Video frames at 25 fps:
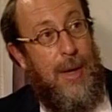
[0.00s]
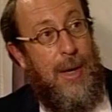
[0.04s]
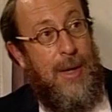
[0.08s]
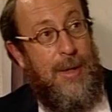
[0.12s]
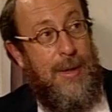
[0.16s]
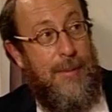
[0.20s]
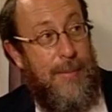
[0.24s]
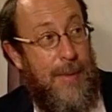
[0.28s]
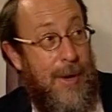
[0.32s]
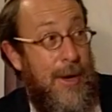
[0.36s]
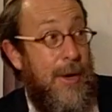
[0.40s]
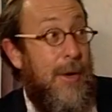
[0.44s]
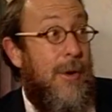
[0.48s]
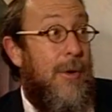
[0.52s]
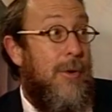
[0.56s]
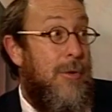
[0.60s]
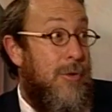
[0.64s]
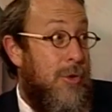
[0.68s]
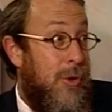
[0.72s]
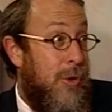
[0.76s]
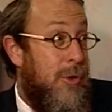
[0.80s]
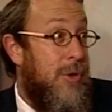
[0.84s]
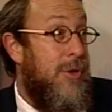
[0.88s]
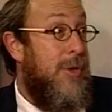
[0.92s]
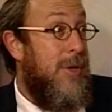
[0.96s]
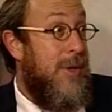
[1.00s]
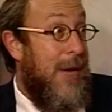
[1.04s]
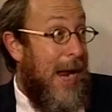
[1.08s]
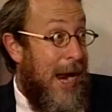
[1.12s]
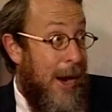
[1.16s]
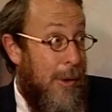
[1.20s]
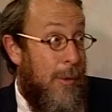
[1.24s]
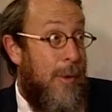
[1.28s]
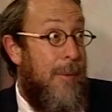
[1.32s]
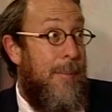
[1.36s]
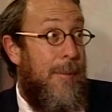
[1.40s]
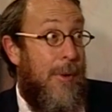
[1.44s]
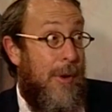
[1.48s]
And the mayor turned to
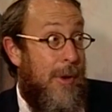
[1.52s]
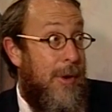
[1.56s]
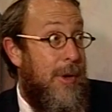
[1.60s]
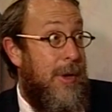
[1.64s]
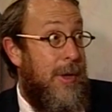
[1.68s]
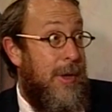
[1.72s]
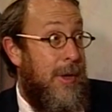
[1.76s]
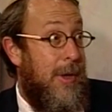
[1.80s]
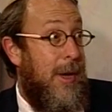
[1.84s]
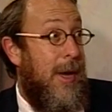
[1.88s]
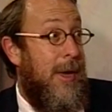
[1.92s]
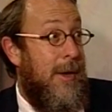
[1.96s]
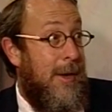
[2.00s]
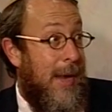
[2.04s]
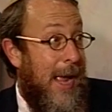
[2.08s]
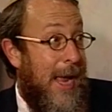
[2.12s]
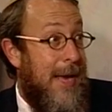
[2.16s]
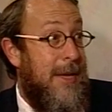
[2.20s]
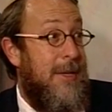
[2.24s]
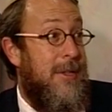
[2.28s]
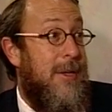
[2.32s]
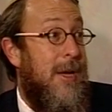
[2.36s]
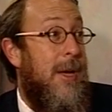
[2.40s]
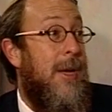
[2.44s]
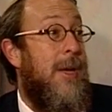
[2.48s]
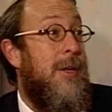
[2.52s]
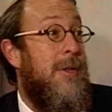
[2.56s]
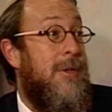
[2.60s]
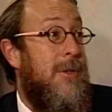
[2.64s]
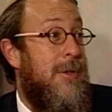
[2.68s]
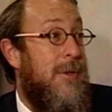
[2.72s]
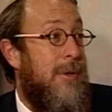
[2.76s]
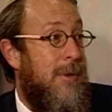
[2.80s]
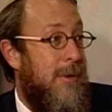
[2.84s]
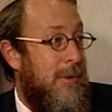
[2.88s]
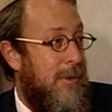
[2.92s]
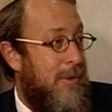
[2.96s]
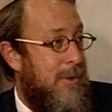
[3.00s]
our party and asked us
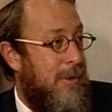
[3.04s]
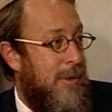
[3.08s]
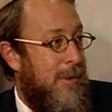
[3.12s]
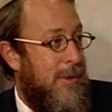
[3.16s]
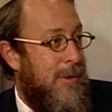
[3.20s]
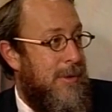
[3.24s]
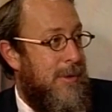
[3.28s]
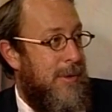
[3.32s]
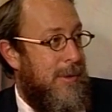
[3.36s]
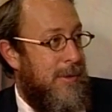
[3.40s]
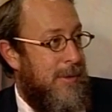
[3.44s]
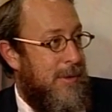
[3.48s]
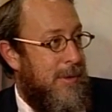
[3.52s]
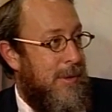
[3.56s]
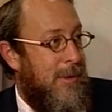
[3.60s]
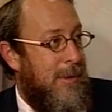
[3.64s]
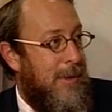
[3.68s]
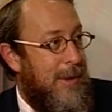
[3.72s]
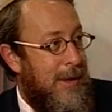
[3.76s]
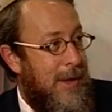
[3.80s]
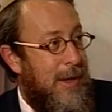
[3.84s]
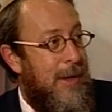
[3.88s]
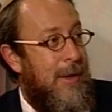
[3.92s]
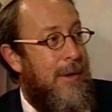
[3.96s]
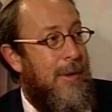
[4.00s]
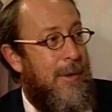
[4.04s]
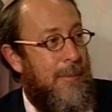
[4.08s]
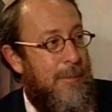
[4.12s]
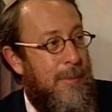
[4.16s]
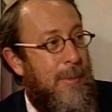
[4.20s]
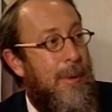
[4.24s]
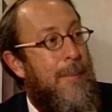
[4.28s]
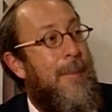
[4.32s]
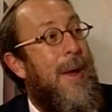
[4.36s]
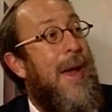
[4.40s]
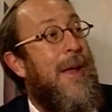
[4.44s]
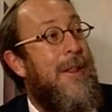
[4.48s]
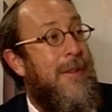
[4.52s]
to lead
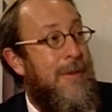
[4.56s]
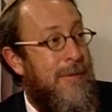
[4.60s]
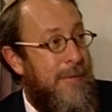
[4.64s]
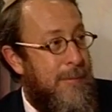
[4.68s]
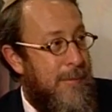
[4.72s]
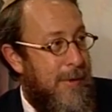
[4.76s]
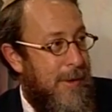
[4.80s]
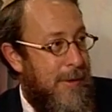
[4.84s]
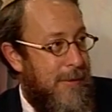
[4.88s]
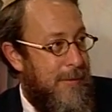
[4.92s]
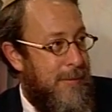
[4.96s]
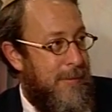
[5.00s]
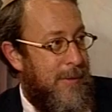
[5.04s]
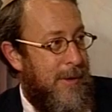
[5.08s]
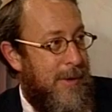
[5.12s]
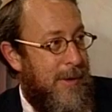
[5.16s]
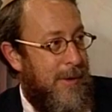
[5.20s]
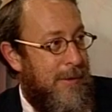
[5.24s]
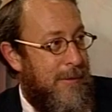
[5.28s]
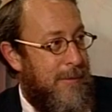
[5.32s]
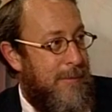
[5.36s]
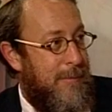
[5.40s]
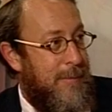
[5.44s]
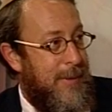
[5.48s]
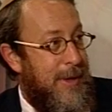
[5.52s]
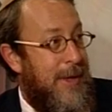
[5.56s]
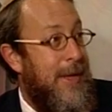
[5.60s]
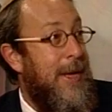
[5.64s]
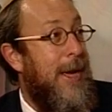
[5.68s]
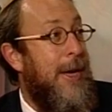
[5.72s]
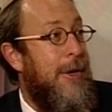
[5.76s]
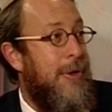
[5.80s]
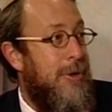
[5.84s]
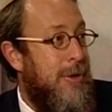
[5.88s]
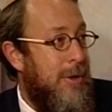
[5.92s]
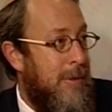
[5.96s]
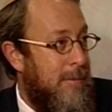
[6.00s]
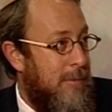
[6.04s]
a path of
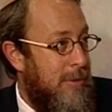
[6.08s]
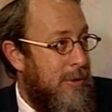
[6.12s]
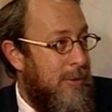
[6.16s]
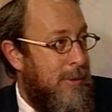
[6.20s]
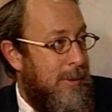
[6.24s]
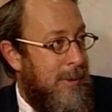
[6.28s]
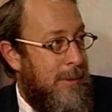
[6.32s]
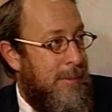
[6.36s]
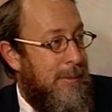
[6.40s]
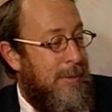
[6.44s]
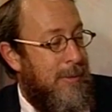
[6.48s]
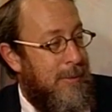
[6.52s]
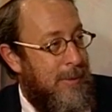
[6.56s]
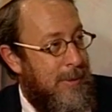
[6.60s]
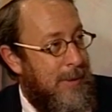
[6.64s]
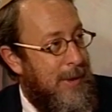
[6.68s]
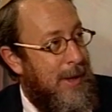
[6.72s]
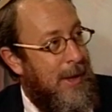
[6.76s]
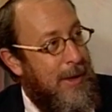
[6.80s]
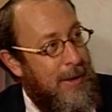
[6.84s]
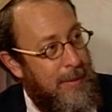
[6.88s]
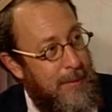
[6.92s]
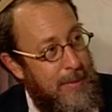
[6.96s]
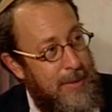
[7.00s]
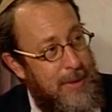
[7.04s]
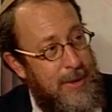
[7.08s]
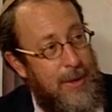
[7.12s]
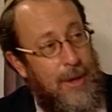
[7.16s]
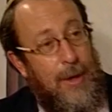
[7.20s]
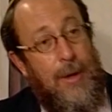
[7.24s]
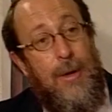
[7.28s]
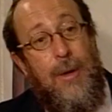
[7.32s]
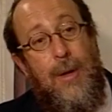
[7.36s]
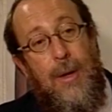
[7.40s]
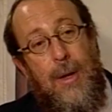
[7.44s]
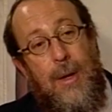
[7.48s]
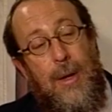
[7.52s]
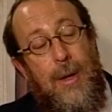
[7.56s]
mediation between the elements
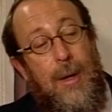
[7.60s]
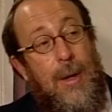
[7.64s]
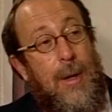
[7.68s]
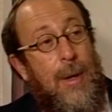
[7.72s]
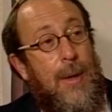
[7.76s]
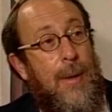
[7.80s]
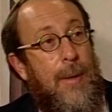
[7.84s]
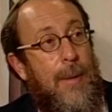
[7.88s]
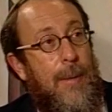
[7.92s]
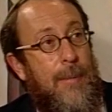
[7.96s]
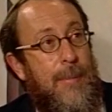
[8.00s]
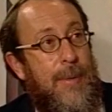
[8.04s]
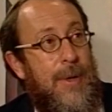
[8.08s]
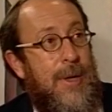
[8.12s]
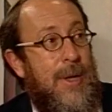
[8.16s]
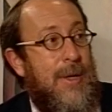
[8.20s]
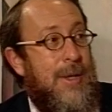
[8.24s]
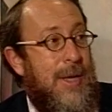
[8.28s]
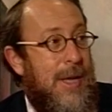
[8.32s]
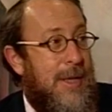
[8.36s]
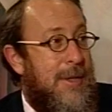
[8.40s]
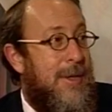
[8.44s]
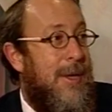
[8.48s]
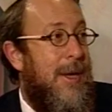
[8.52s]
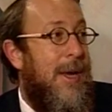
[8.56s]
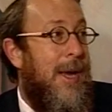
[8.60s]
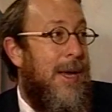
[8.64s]
there, because as